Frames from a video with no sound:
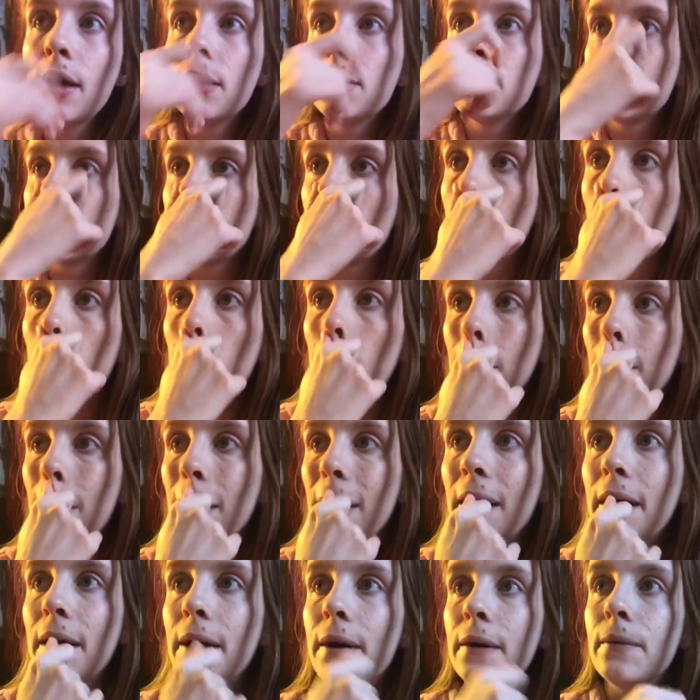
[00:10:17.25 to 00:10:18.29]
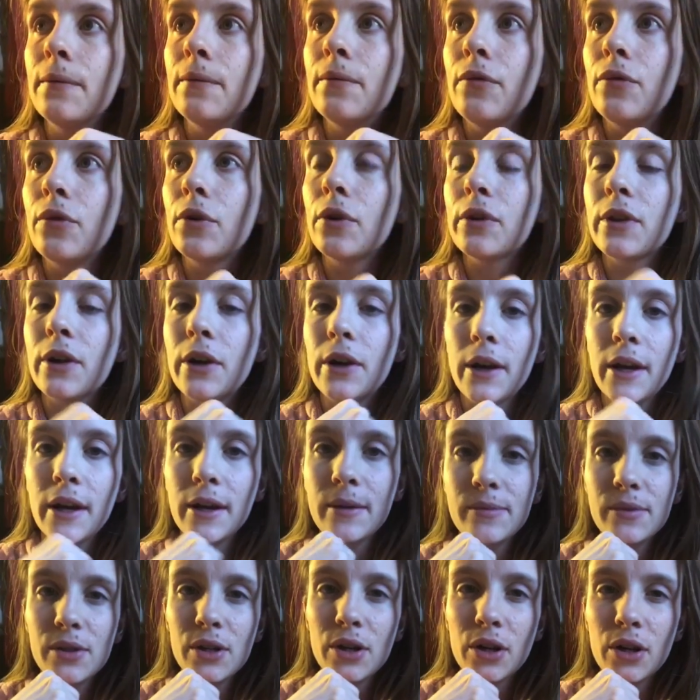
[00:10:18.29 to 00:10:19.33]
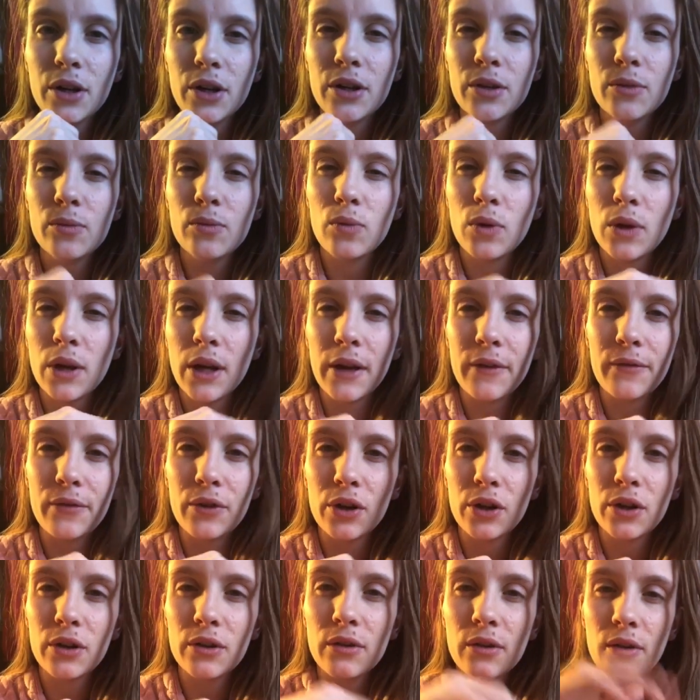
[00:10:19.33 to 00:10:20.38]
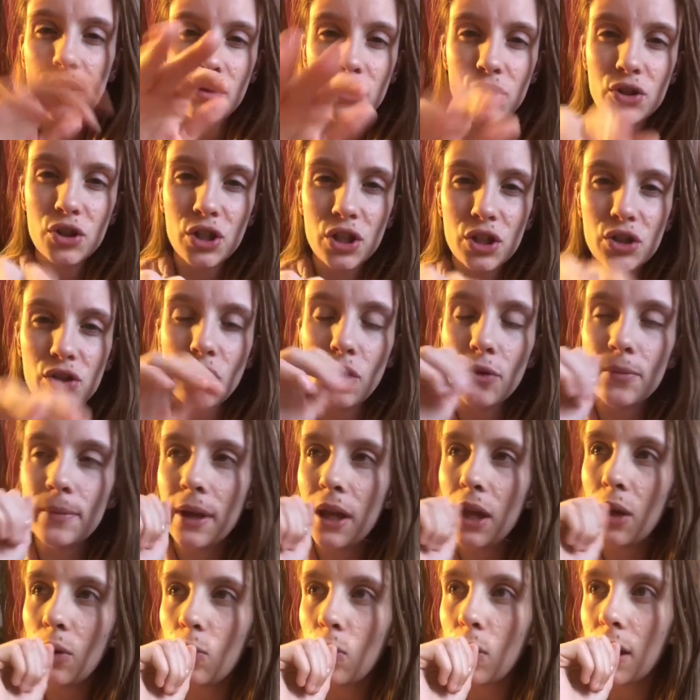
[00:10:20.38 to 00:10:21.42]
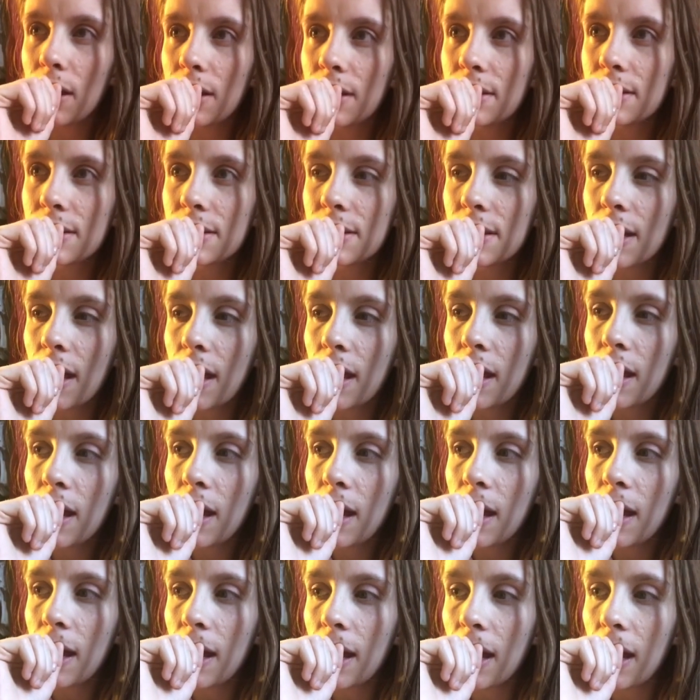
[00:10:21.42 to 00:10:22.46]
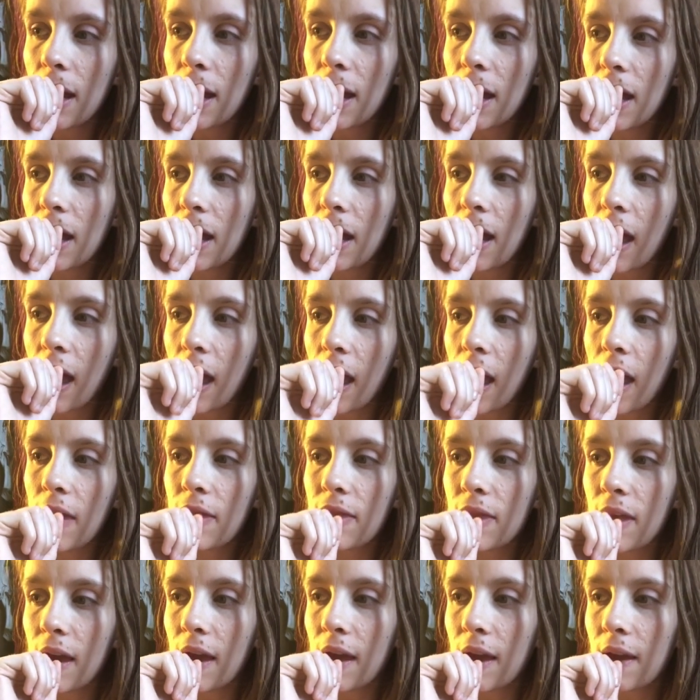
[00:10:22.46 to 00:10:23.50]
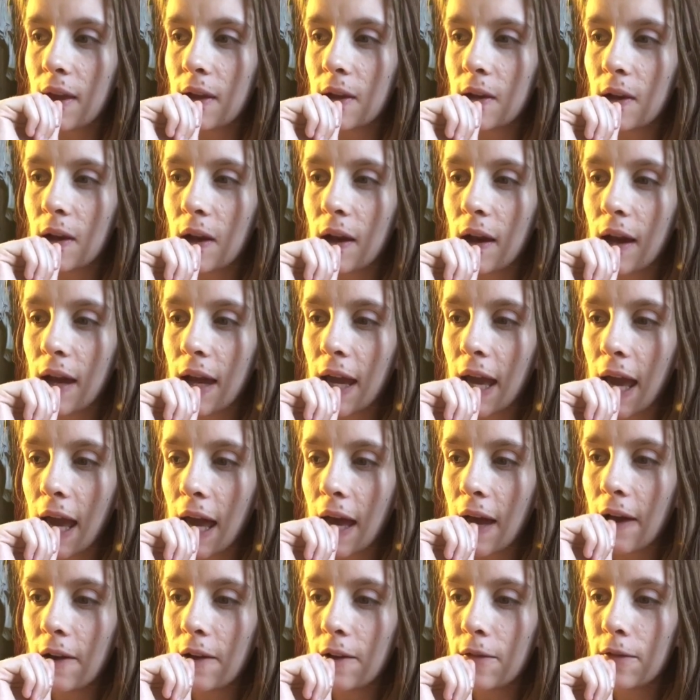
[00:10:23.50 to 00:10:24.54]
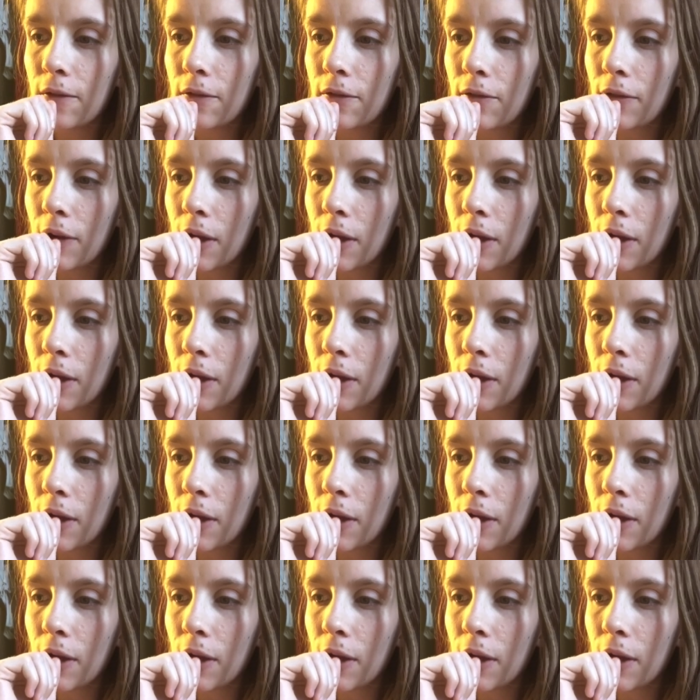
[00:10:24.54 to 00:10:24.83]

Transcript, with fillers: So um, for their hip to hurt, whatever she told me it was. And then I have